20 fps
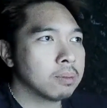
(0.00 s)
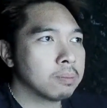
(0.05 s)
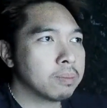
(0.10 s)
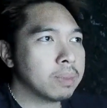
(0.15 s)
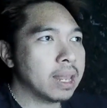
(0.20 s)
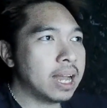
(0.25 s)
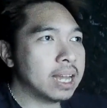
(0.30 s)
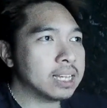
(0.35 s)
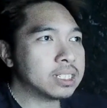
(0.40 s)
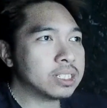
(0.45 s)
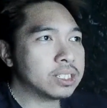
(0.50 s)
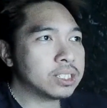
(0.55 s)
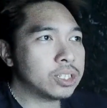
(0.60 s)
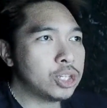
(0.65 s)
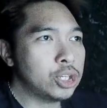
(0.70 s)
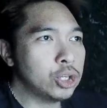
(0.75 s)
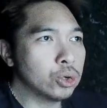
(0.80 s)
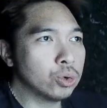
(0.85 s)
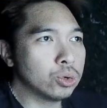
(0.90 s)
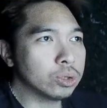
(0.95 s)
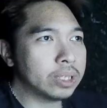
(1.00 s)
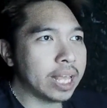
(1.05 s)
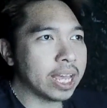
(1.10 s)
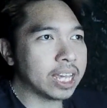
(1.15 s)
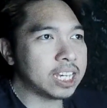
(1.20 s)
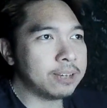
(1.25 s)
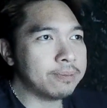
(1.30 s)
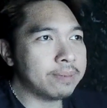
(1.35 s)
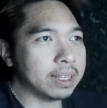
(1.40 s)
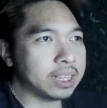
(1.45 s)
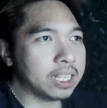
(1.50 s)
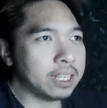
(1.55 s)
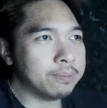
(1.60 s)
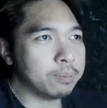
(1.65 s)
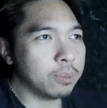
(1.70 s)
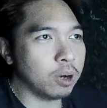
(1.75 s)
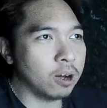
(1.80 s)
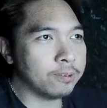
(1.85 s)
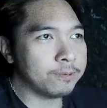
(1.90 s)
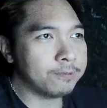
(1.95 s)
plus u derivative
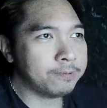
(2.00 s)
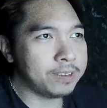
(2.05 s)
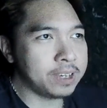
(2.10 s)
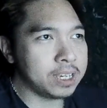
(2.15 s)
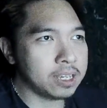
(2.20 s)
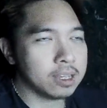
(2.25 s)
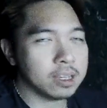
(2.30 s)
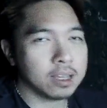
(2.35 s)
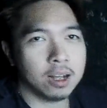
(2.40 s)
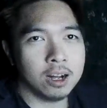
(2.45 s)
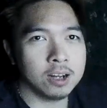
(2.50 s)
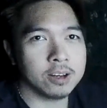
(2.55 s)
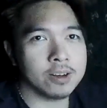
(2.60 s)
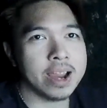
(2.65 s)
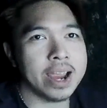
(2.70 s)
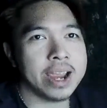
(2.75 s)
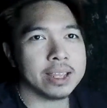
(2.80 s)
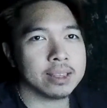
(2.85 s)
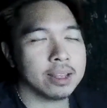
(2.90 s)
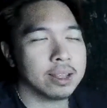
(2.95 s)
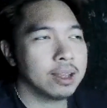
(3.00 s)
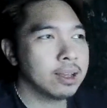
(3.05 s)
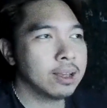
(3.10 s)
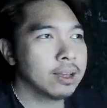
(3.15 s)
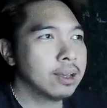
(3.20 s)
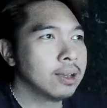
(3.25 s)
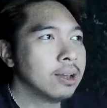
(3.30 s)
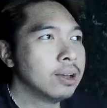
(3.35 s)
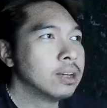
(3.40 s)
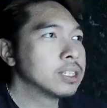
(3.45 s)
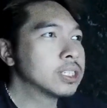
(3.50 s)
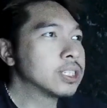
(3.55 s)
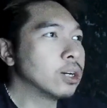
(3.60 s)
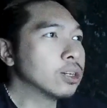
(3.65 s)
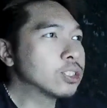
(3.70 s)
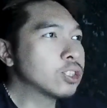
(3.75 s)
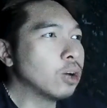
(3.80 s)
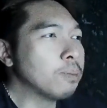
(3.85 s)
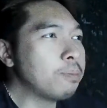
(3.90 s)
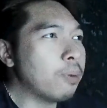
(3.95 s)
of v. All right. So
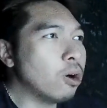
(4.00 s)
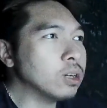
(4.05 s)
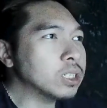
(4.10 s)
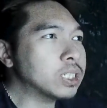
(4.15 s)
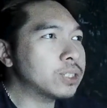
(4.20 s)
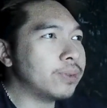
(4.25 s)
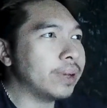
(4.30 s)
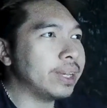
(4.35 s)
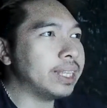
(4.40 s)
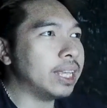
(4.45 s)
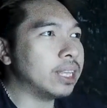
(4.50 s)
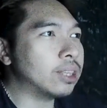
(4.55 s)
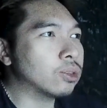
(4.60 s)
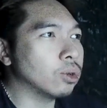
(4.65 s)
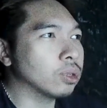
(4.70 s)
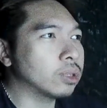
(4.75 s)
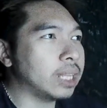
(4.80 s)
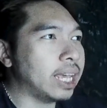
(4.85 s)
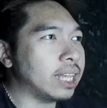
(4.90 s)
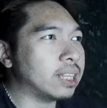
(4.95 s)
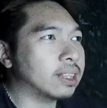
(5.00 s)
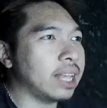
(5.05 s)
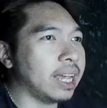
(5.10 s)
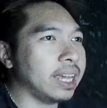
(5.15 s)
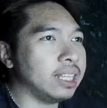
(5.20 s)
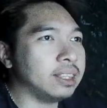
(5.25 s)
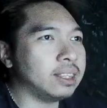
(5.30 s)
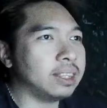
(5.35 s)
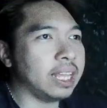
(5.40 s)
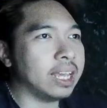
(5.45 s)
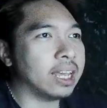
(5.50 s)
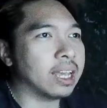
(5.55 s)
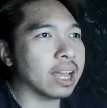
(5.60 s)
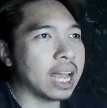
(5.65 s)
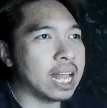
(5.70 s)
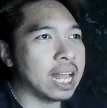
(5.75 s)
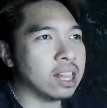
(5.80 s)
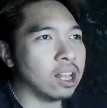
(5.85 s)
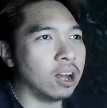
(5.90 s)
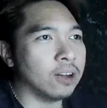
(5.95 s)
suppose we need to take the
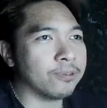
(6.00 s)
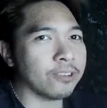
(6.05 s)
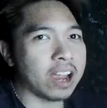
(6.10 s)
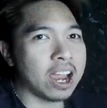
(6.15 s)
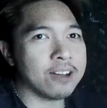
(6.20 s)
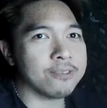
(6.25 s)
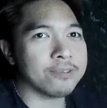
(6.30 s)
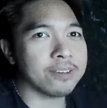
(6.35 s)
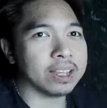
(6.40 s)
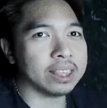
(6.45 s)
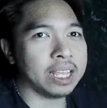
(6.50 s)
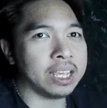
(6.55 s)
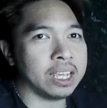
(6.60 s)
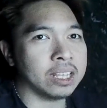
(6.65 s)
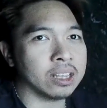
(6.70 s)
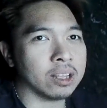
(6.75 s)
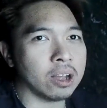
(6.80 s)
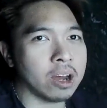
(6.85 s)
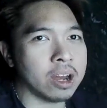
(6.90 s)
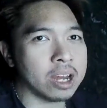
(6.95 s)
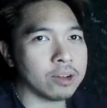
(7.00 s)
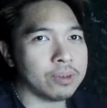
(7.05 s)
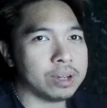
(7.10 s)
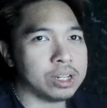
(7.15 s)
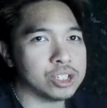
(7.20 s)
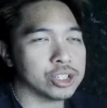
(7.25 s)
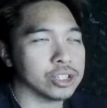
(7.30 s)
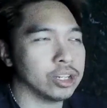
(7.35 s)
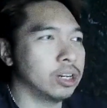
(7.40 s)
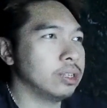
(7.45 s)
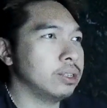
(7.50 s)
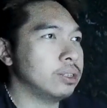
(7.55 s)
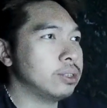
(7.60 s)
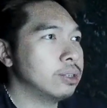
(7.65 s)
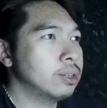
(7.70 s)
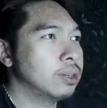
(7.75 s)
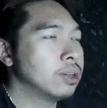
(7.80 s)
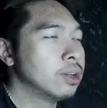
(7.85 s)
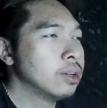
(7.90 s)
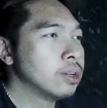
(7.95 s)
integral of everything in our equation.
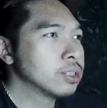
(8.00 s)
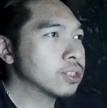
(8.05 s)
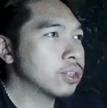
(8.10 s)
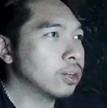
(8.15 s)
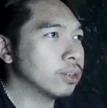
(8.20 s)
So